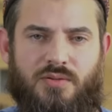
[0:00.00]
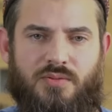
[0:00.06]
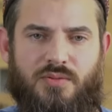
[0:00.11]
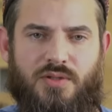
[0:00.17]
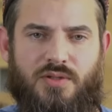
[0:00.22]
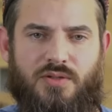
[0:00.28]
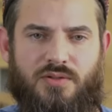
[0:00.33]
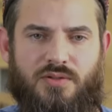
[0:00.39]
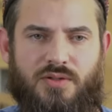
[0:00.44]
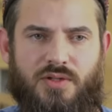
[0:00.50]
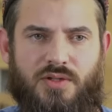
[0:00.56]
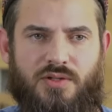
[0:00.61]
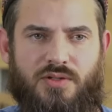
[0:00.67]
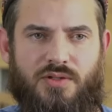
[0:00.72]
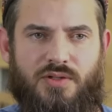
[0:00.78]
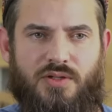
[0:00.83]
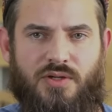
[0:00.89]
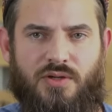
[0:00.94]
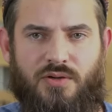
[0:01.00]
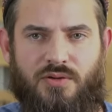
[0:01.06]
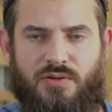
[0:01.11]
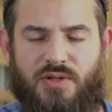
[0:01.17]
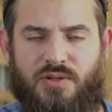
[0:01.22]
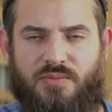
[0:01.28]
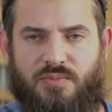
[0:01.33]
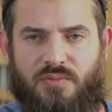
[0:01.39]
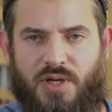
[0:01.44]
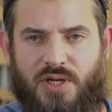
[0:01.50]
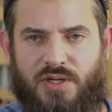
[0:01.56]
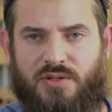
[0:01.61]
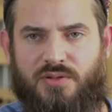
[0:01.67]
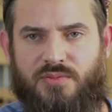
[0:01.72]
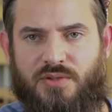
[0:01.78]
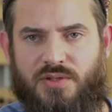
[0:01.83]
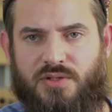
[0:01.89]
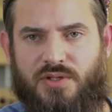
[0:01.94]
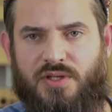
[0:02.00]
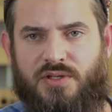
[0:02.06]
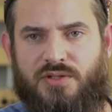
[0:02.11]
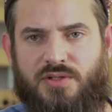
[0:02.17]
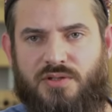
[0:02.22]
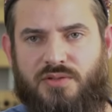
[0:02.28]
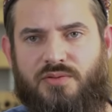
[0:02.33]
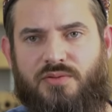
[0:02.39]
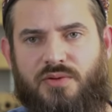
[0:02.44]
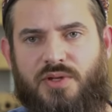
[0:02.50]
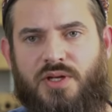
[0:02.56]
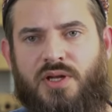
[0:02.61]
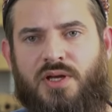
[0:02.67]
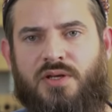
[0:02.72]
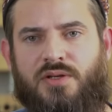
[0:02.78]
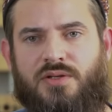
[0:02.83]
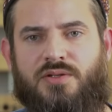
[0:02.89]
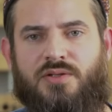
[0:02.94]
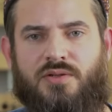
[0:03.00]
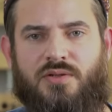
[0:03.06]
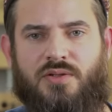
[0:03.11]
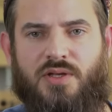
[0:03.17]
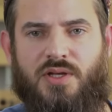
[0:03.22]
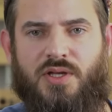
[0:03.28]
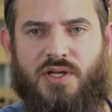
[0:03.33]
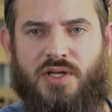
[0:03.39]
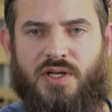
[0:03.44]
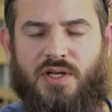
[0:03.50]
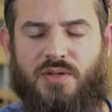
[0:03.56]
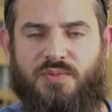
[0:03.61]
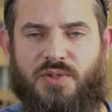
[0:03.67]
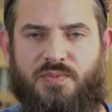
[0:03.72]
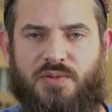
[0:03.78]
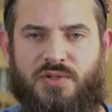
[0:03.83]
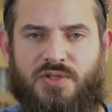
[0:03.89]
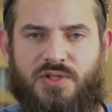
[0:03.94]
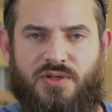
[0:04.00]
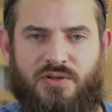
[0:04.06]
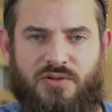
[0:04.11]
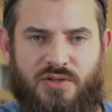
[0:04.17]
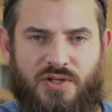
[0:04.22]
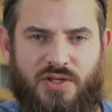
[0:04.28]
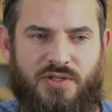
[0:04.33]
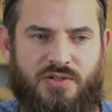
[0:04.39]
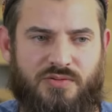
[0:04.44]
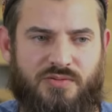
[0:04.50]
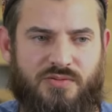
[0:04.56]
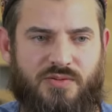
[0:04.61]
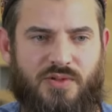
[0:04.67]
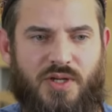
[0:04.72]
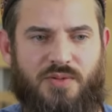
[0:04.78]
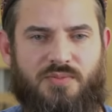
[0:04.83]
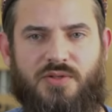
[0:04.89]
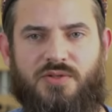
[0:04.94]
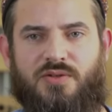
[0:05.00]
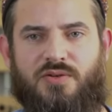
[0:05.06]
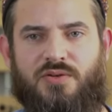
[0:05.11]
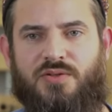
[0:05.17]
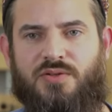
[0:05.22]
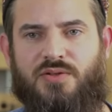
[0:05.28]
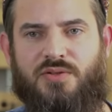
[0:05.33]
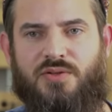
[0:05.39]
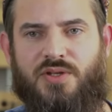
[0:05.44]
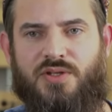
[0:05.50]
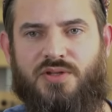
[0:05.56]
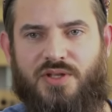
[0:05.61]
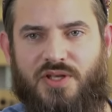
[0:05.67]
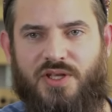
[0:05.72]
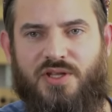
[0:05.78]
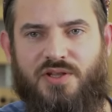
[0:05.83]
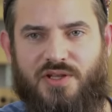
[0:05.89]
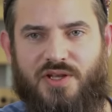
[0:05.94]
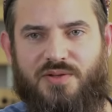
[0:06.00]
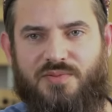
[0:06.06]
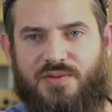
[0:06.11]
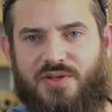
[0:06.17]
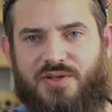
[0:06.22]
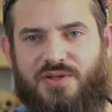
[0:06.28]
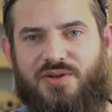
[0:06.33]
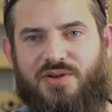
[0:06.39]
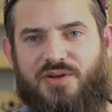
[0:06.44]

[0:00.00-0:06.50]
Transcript: because the, the whole environment gets relaxed and people say, okay, I'm not going to get killed. I'm not